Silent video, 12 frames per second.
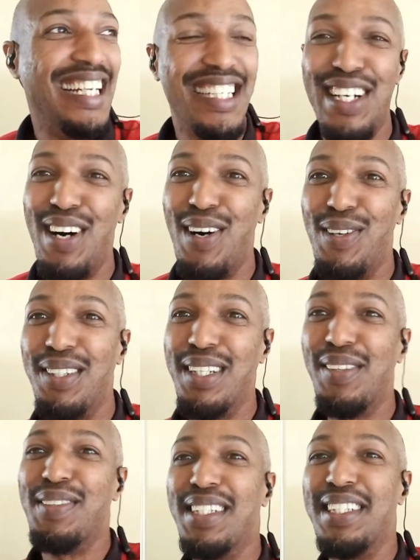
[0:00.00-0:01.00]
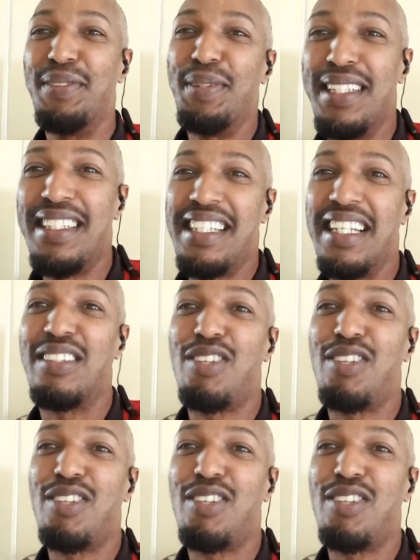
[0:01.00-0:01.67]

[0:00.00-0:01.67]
we still